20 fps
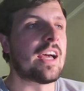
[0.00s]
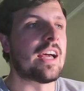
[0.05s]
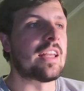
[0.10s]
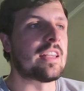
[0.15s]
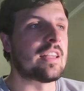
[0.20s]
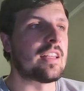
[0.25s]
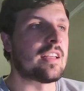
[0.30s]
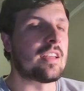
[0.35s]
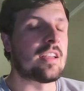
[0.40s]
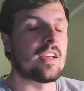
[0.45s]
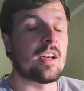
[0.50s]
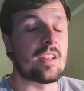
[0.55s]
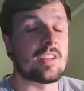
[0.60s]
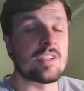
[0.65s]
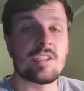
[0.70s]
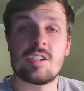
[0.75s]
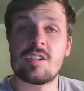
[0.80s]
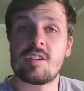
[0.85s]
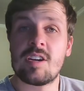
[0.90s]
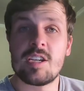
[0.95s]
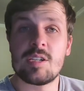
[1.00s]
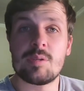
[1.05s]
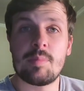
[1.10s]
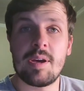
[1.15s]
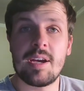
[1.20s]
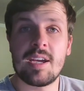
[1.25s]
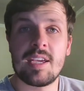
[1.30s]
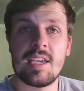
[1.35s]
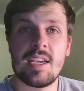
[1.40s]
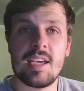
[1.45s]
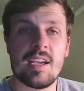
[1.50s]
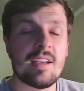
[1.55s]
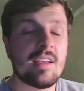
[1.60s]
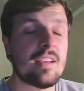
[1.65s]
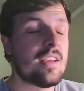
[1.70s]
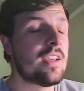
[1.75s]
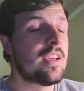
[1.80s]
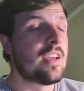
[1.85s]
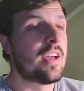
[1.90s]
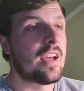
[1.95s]
and then I'll see you guys back here
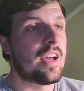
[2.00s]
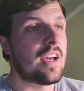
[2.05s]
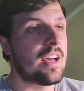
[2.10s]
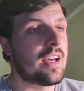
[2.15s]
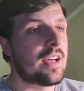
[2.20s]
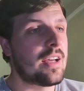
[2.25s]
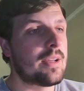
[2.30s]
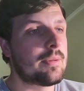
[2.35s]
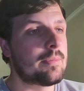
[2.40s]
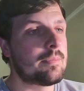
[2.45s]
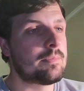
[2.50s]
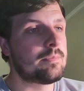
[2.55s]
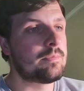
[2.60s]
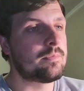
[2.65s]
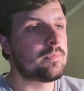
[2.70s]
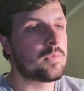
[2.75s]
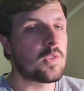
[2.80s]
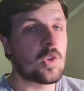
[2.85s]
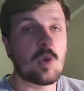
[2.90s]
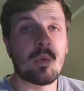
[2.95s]
um,